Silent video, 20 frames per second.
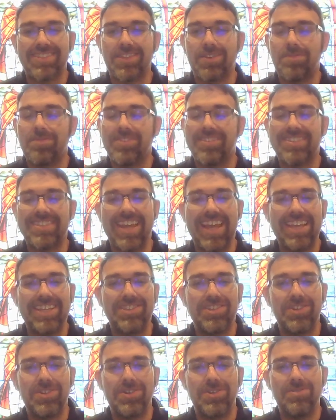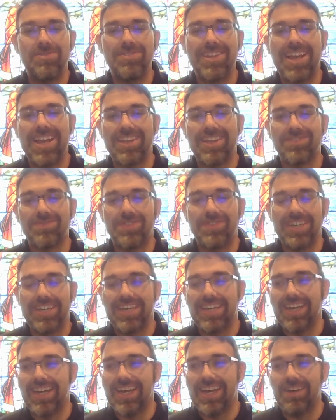stay tuned as
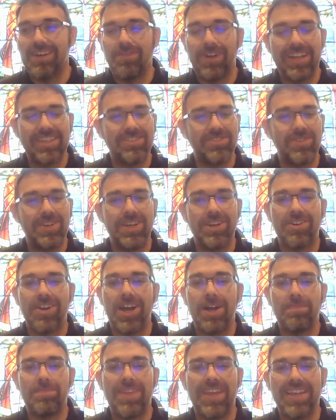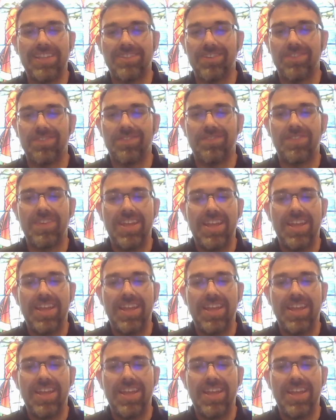we as you hear updates of